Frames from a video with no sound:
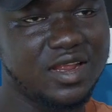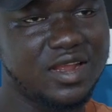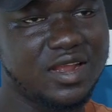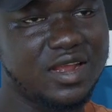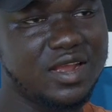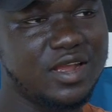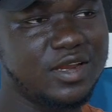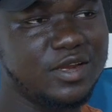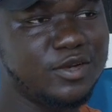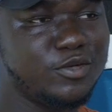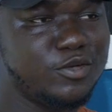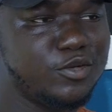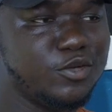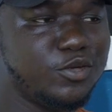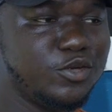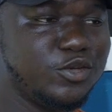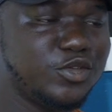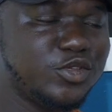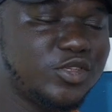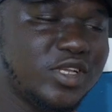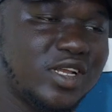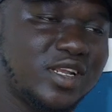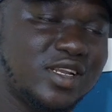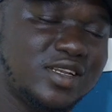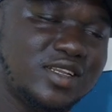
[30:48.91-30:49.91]
And those
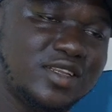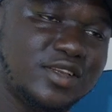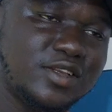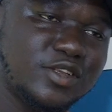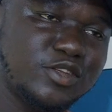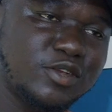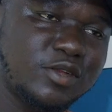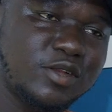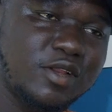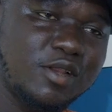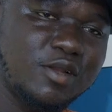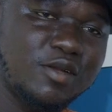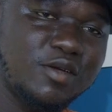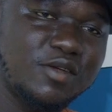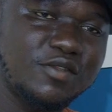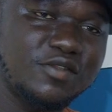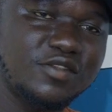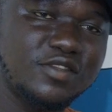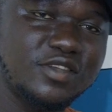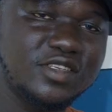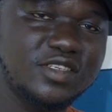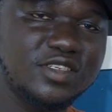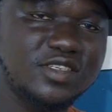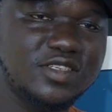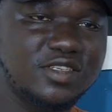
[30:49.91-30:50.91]
are the regional
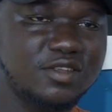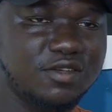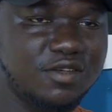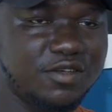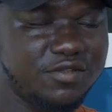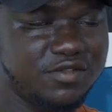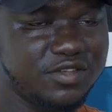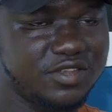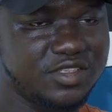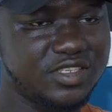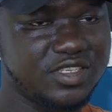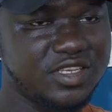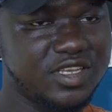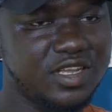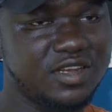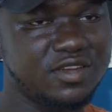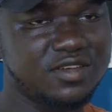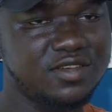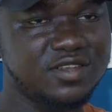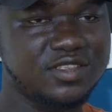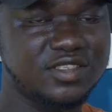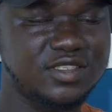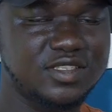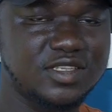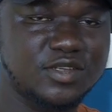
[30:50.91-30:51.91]
office, the official,
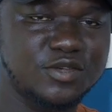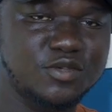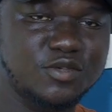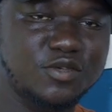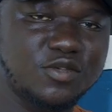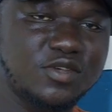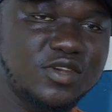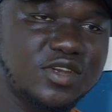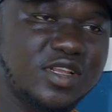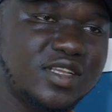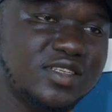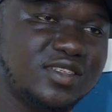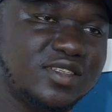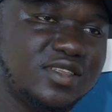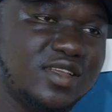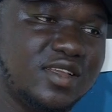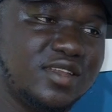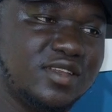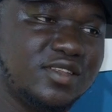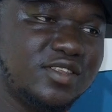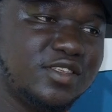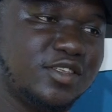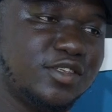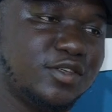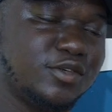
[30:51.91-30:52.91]
the stakeholders, the
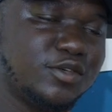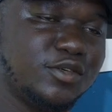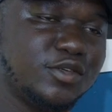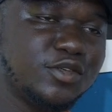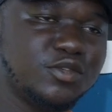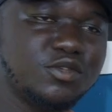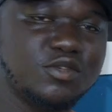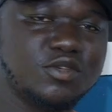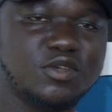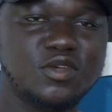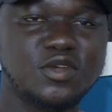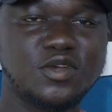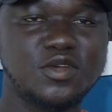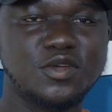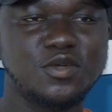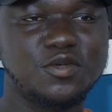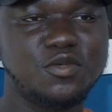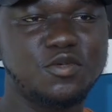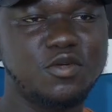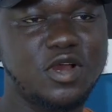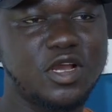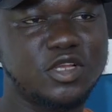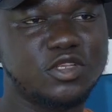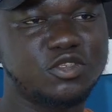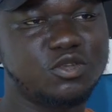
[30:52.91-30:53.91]
NGOs
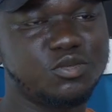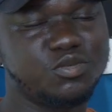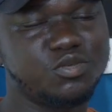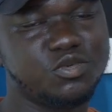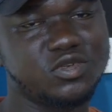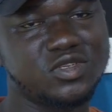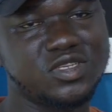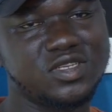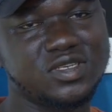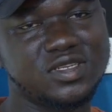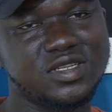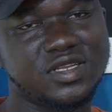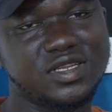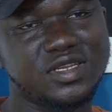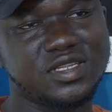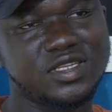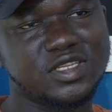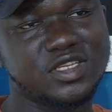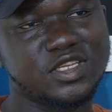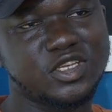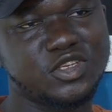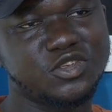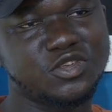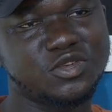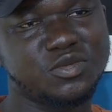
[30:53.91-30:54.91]
who are supporting the
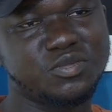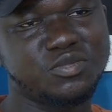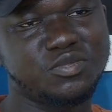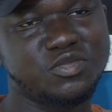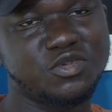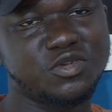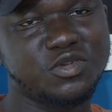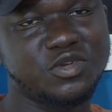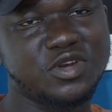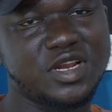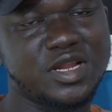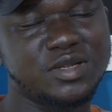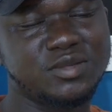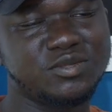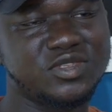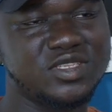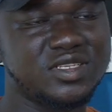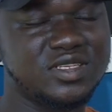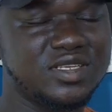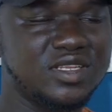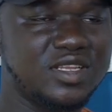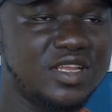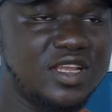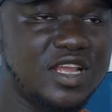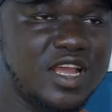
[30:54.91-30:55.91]
education programs
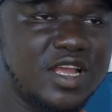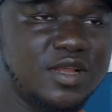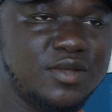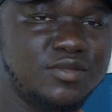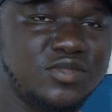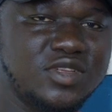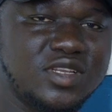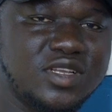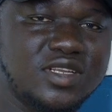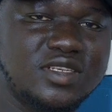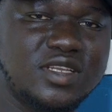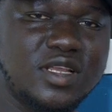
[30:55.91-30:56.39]
in the Gambia.